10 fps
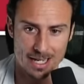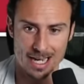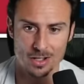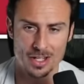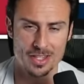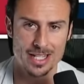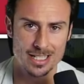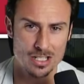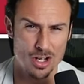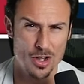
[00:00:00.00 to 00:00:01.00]
It kind of like the
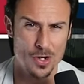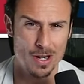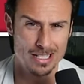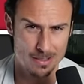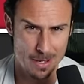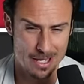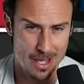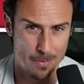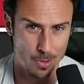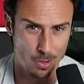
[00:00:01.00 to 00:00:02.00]
Texans underestimated
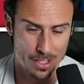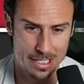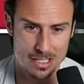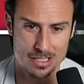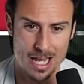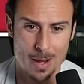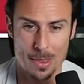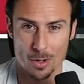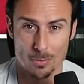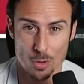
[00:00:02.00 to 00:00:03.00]
them early in this game.
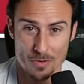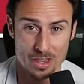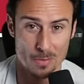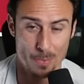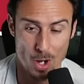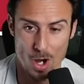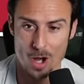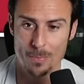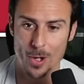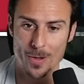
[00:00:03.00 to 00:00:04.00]
They were moving the ball,
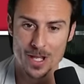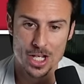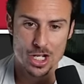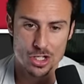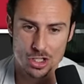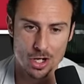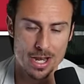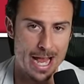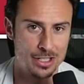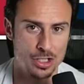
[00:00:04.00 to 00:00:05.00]
but just couldn't
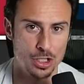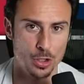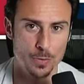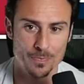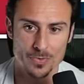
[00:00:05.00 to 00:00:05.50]
execute.